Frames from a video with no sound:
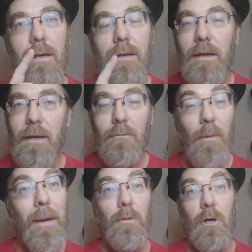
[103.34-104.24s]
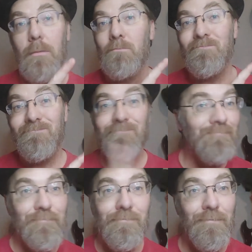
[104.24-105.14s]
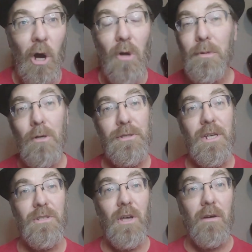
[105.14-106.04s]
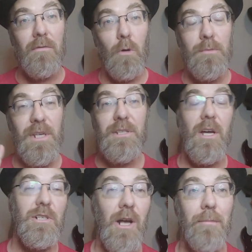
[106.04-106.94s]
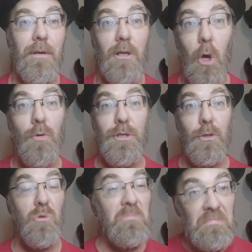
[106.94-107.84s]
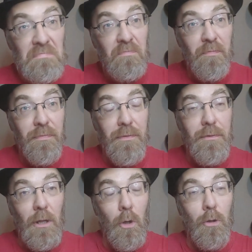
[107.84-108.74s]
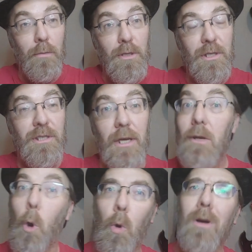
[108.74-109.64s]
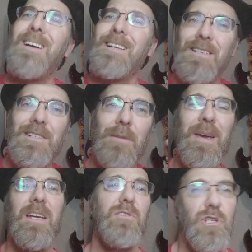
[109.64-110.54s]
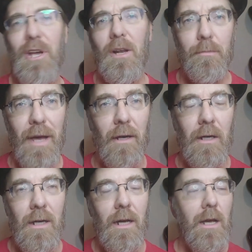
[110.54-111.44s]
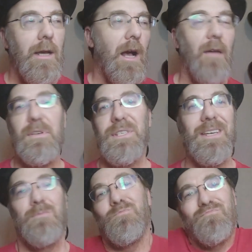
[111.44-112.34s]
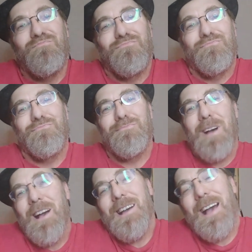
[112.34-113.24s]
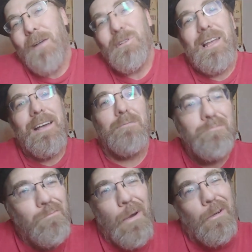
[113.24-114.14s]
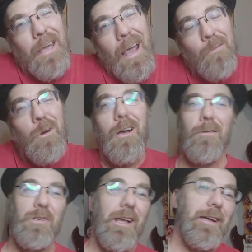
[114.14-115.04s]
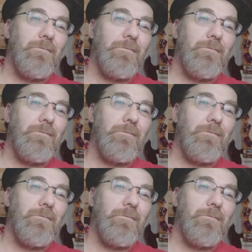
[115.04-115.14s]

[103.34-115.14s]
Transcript: And remember, all proceeds of room6.shop go to the local music scene or to making this channel better. Obviously, I would like better camera, I would like